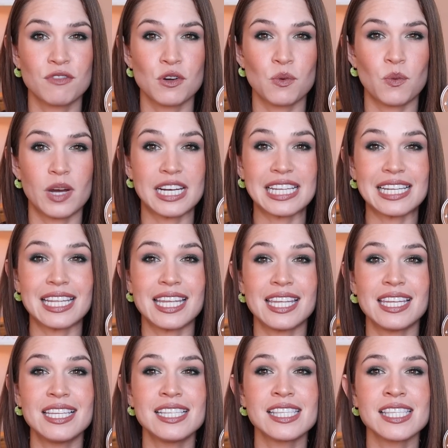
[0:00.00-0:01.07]
for what it
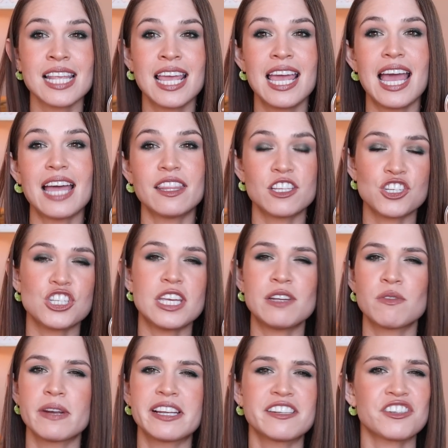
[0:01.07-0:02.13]
is. And the shade
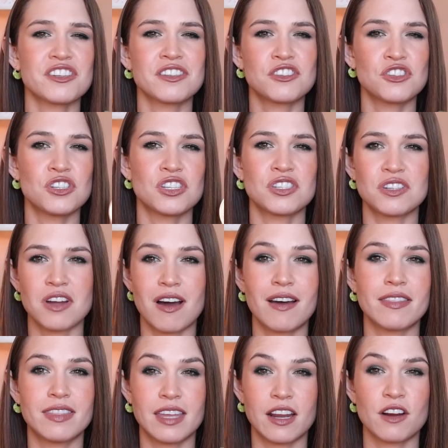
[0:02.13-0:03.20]
range is just
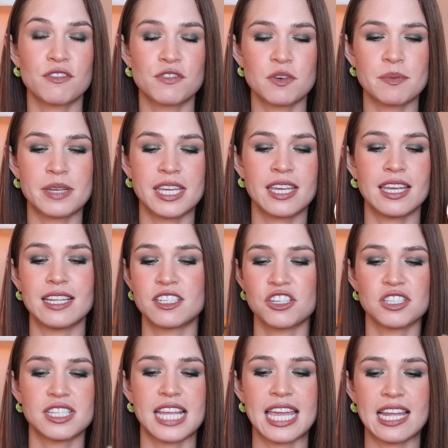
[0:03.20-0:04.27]
not there for me. It
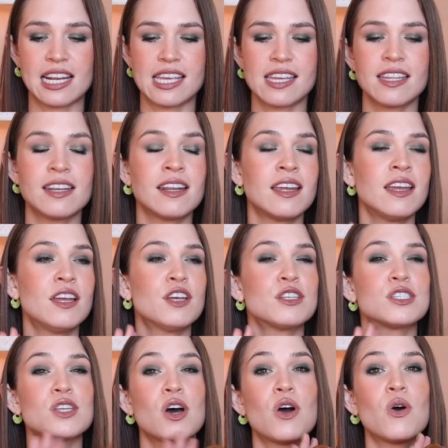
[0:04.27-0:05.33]
just ain't it.
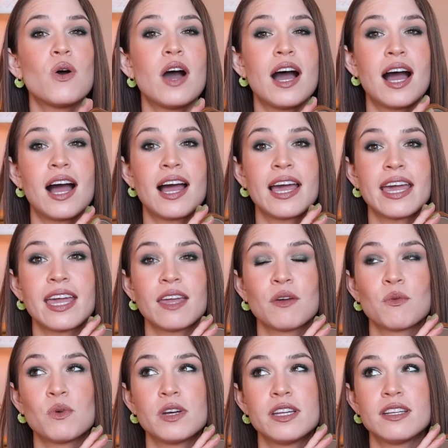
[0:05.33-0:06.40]
So I
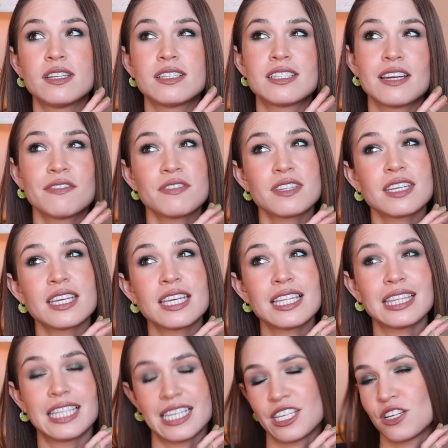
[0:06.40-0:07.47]
would definitely
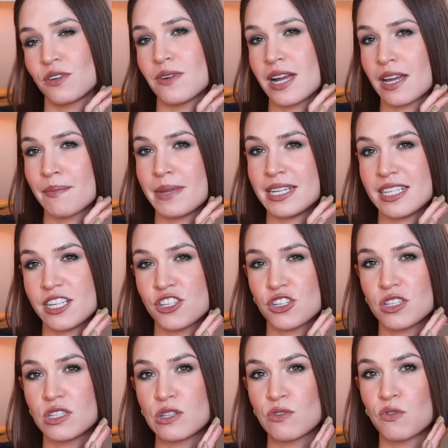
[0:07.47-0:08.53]
like your
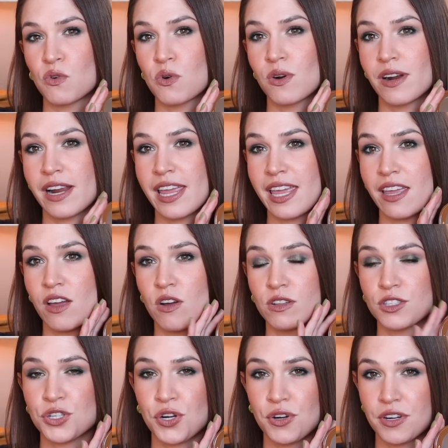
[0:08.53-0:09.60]
recommendations for a
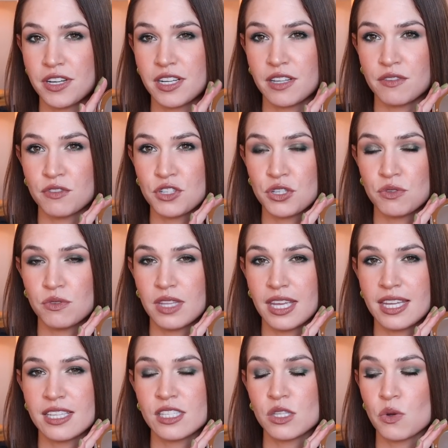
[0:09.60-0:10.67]
alternative to
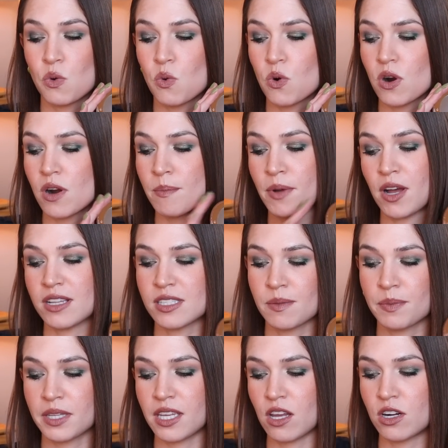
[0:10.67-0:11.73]
this or
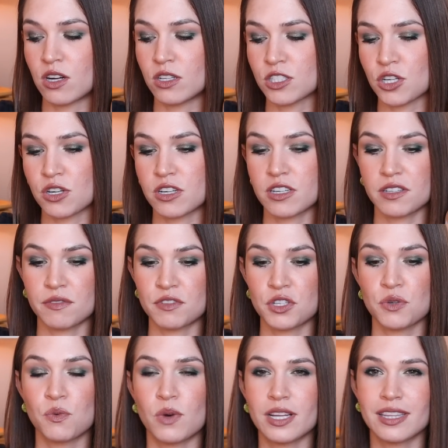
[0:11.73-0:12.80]
possibly an alternative
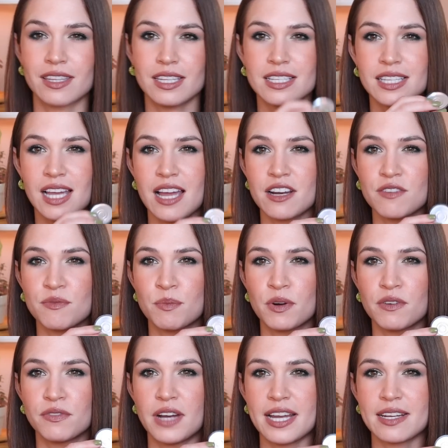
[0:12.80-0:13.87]
to what this kind of
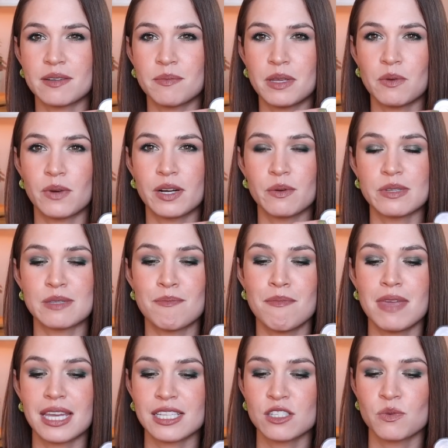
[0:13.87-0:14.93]
provided me when I was
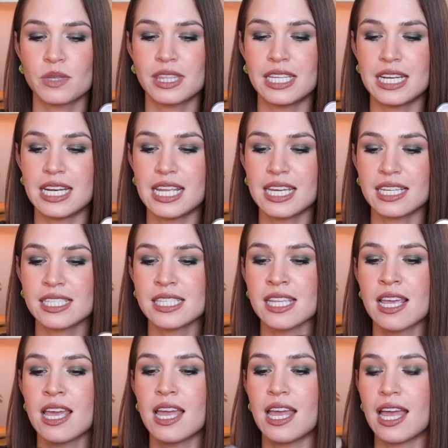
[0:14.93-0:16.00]
mixed with the NYX.
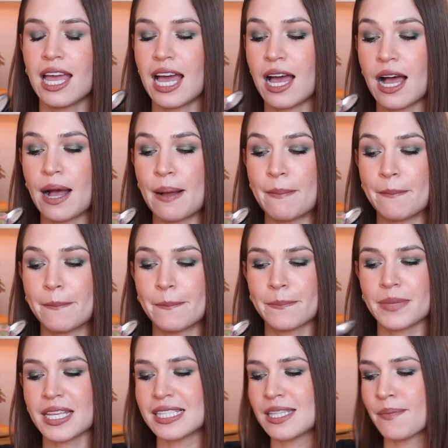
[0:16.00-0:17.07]
Um,
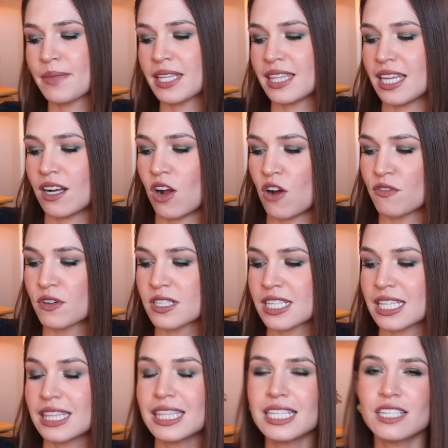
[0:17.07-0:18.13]
something that offers a
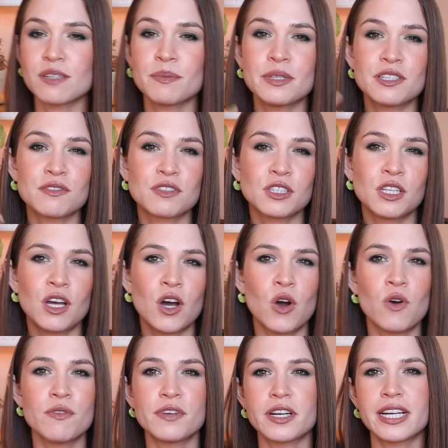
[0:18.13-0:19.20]
little bit of
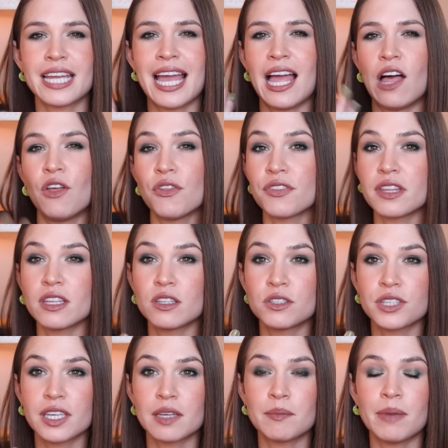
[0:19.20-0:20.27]
glow, very healthy
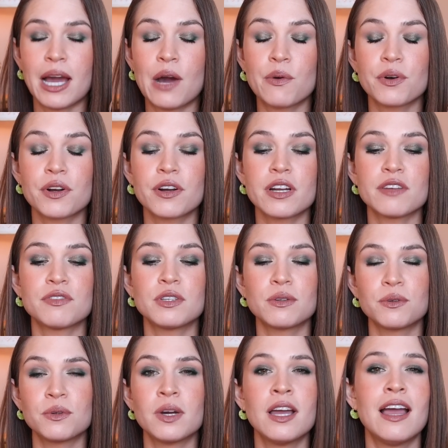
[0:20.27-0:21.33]
looking powder. If
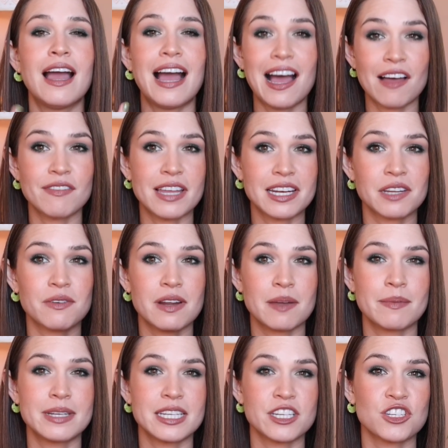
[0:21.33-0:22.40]
you have any
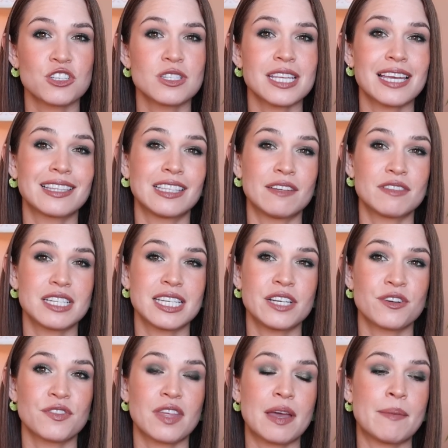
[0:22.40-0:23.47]
recommendations, I'd love to
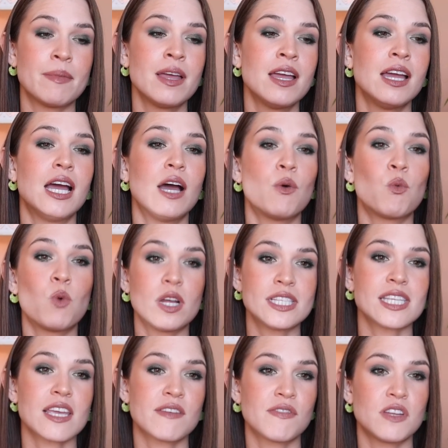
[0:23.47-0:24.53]
hear them. Once
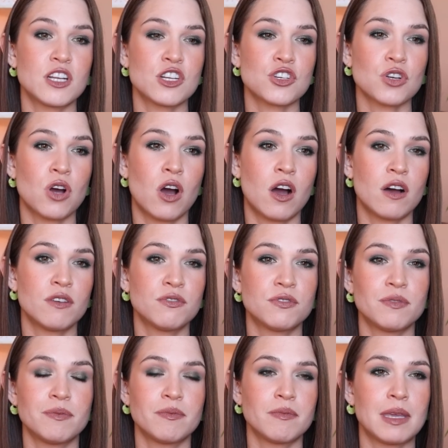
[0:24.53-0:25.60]
I finish off
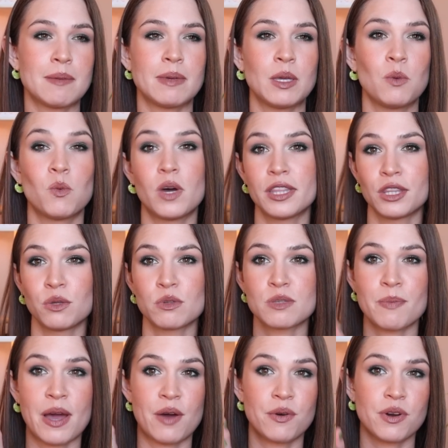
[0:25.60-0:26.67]
maybe one loose
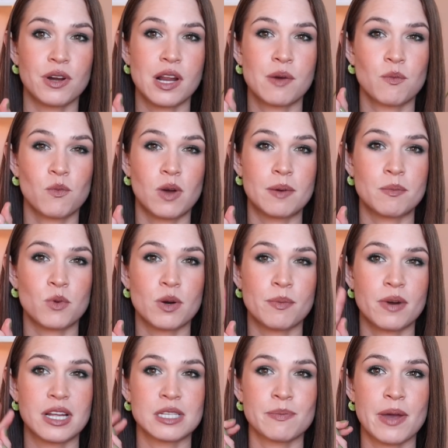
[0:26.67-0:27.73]
powder and one more
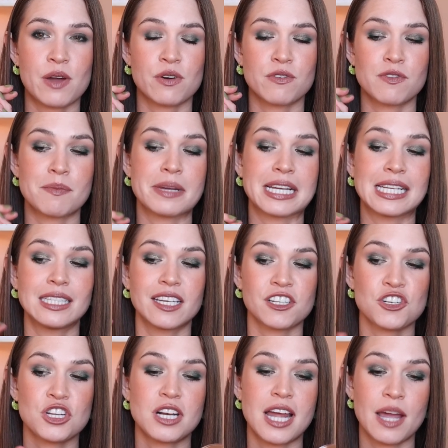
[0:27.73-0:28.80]
pressed powder from my
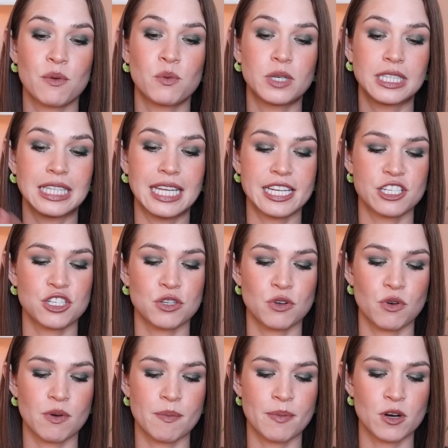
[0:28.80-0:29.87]
collection, I would like
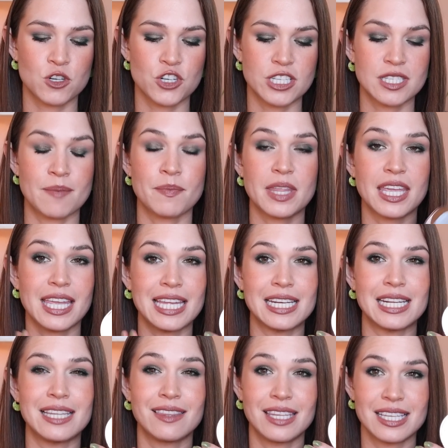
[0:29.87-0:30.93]
to purchase something
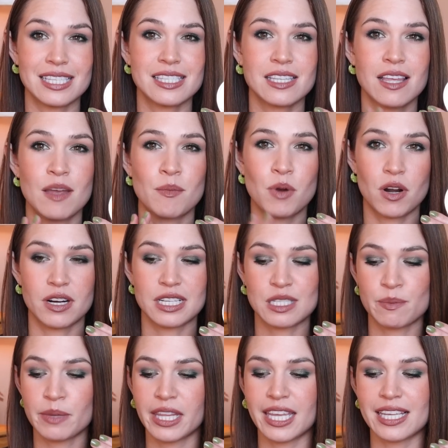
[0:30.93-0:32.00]
in this product's
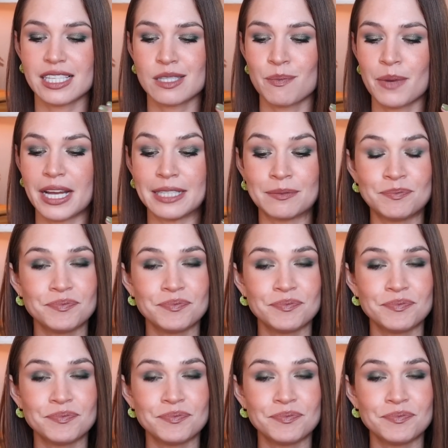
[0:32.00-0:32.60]
place. But